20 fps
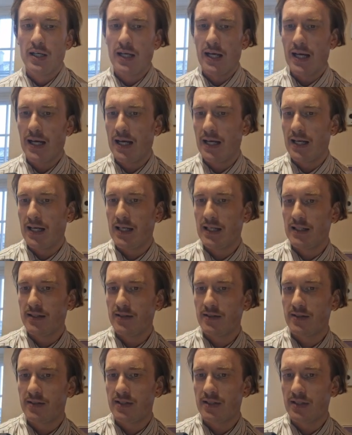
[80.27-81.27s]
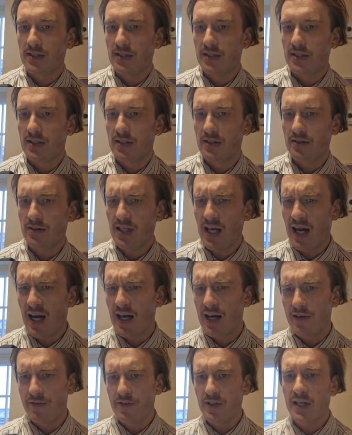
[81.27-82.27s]
And yeah,
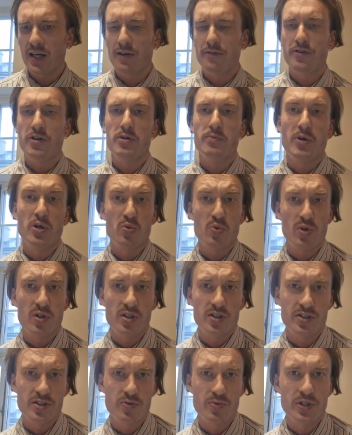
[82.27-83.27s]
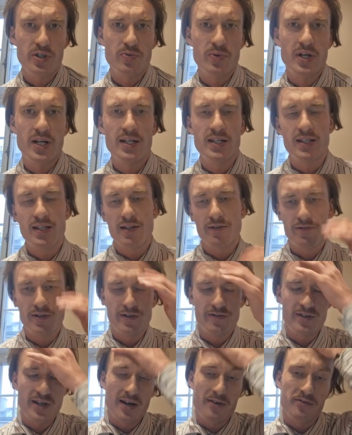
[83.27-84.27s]
I think I thought about Wall Street when I did the
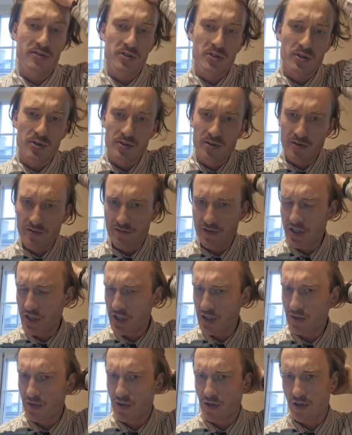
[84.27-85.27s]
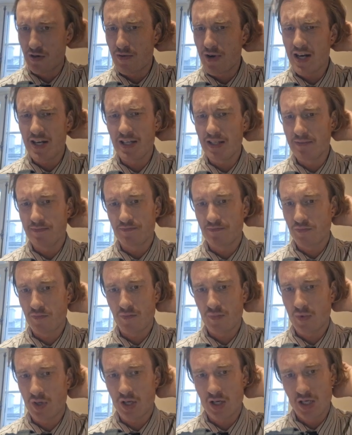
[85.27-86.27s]
Fifth Avenue video already.
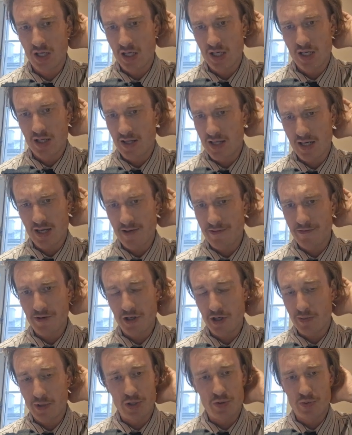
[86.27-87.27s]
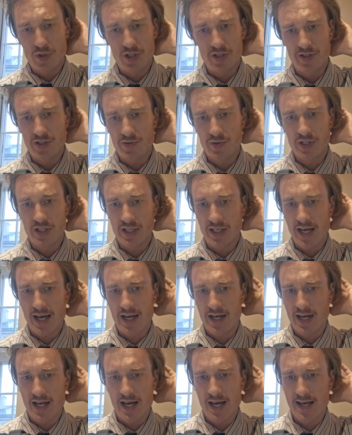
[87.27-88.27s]
Then I thought about Wall Street
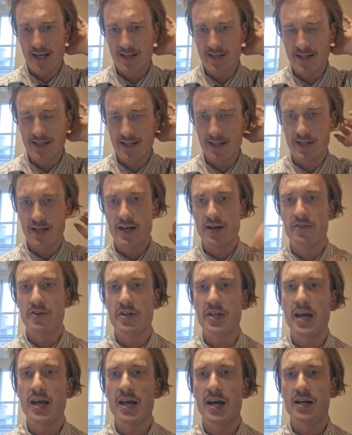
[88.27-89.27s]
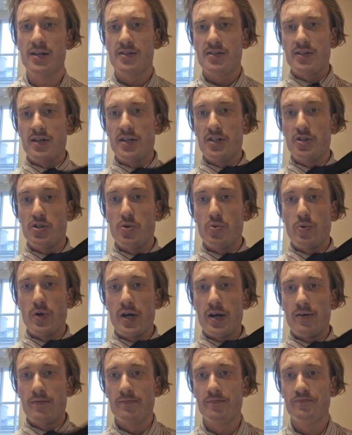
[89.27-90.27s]
again as the other day I started to
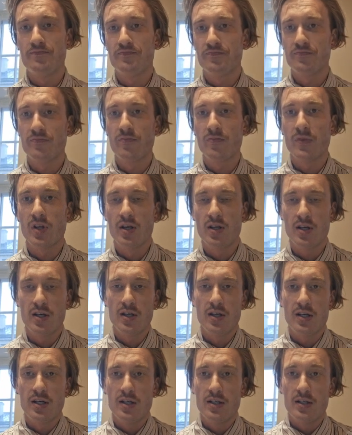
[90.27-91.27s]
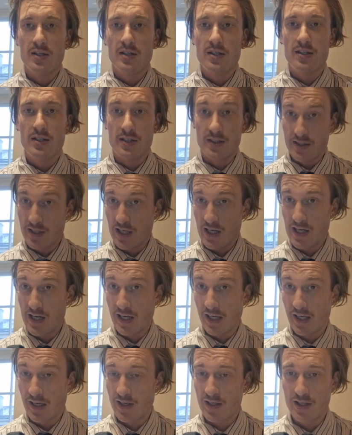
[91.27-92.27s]
wear a
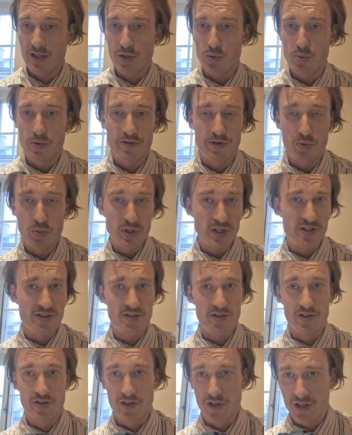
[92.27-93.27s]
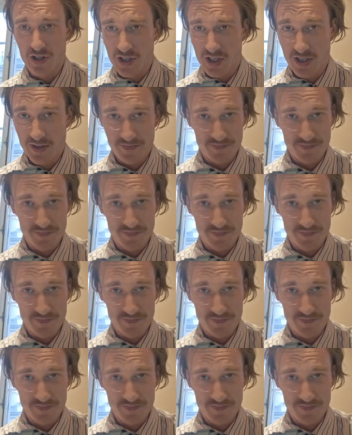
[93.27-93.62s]
tie with a Windsor knot.